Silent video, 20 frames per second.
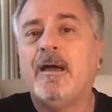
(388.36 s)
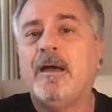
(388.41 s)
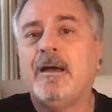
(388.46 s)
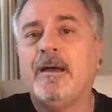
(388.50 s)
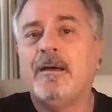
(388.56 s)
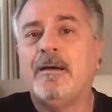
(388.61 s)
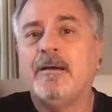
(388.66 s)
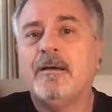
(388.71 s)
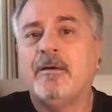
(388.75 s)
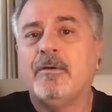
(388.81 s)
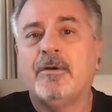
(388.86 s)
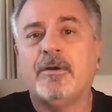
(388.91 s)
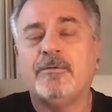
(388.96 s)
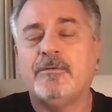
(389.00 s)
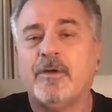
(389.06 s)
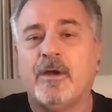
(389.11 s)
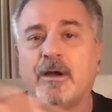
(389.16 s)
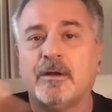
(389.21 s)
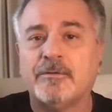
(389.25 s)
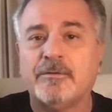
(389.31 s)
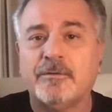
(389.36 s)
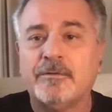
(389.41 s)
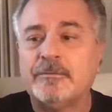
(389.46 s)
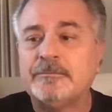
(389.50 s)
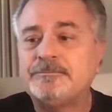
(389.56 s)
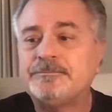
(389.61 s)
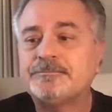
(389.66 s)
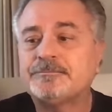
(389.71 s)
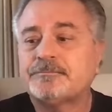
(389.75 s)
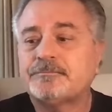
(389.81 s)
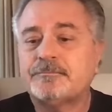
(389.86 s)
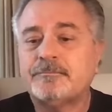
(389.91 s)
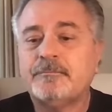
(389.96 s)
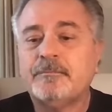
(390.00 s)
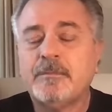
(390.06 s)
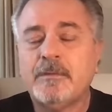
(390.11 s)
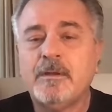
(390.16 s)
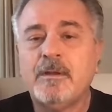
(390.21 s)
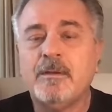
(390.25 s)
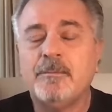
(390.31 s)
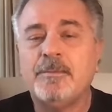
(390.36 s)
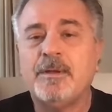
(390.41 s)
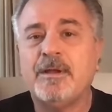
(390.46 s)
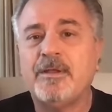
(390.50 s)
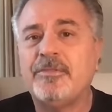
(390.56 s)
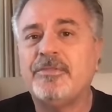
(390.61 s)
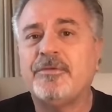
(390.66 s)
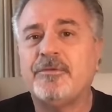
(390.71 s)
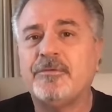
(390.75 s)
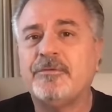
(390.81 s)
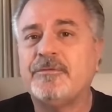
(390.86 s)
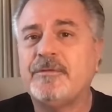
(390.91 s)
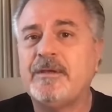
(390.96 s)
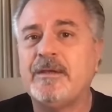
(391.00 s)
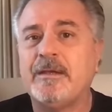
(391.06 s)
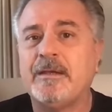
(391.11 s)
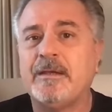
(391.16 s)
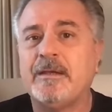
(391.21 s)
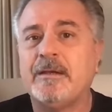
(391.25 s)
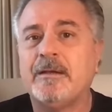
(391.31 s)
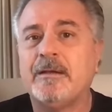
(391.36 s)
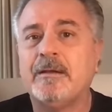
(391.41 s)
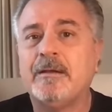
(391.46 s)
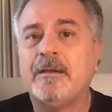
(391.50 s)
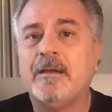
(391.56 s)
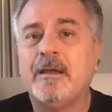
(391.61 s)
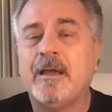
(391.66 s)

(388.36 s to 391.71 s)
Uh, or a doctor. But at thirteen,